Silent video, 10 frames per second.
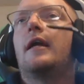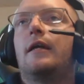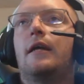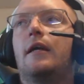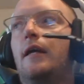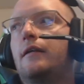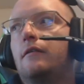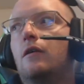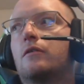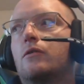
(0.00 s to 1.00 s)
it
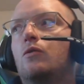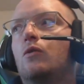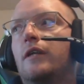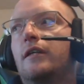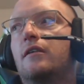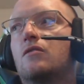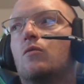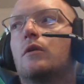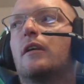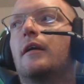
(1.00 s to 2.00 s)
looks cool and it does
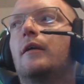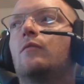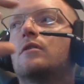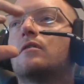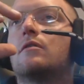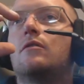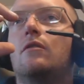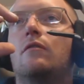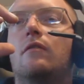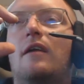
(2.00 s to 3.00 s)
work. It was,
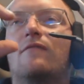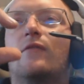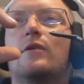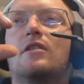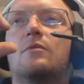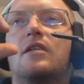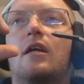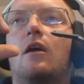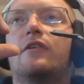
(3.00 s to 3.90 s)
at first, it was kind of